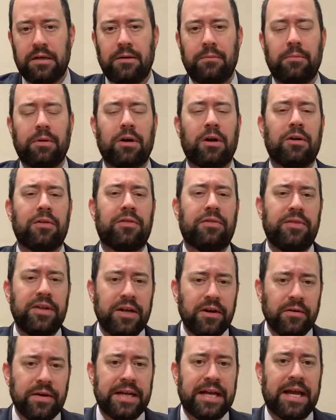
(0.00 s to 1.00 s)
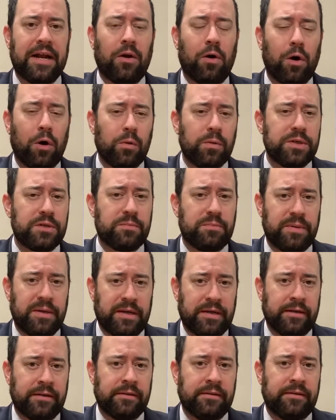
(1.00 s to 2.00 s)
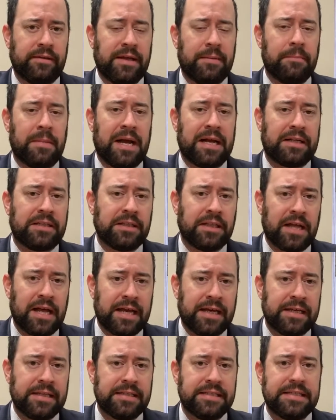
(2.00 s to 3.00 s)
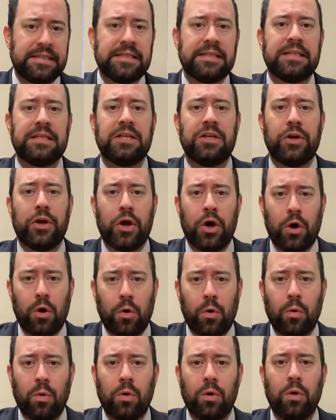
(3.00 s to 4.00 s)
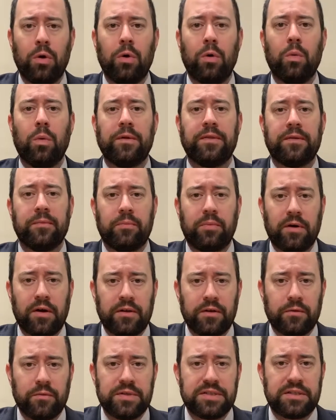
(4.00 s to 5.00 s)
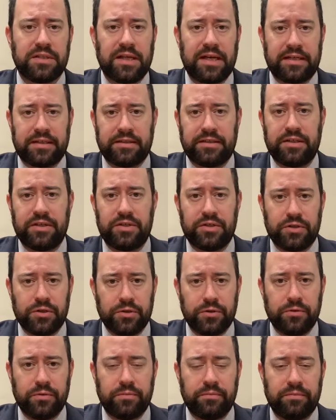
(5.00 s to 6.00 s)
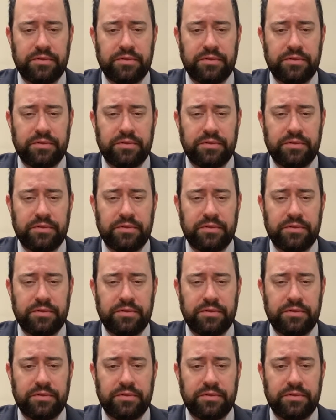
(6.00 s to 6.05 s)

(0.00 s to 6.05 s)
but our theory had always been that my client didn't know what the brother was likely to do,